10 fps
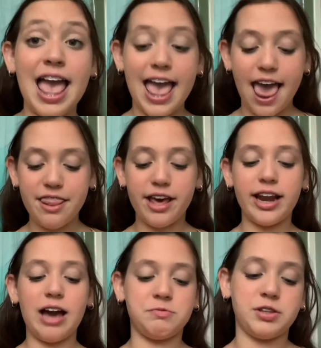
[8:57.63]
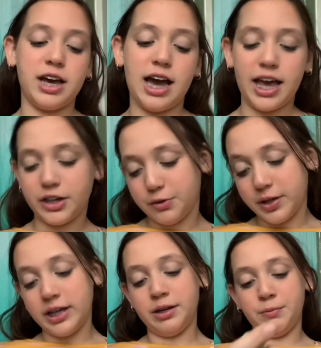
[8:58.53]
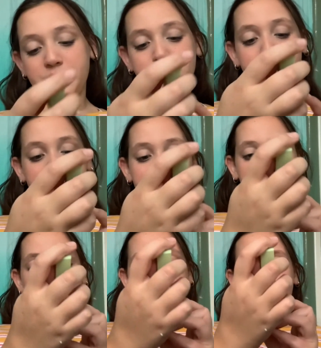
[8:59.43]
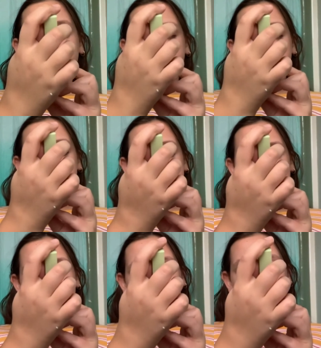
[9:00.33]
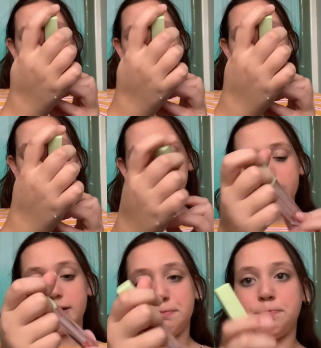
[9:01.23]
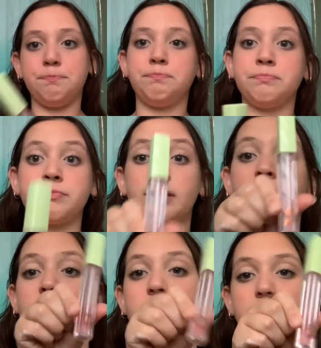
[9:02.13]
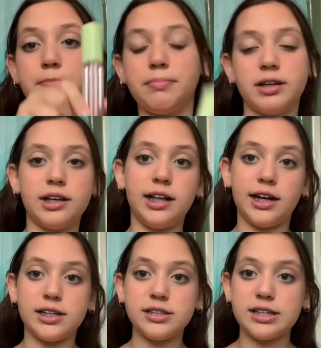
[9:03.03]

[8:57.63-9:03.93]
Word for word: And then after that, I go in with my Pixi by Petra lip gloss,